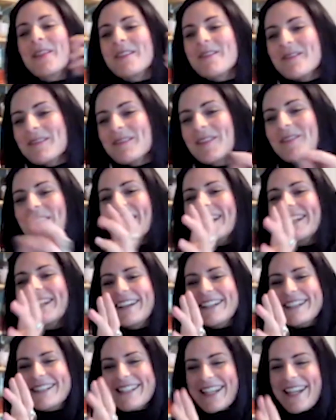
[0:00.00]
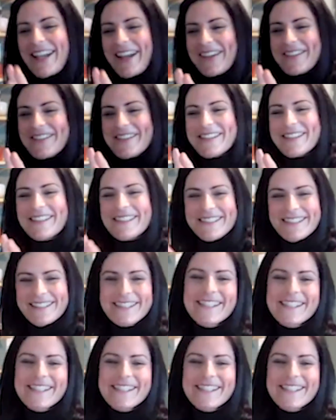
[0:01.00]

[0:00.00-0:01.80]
thing, head on over to Nebula,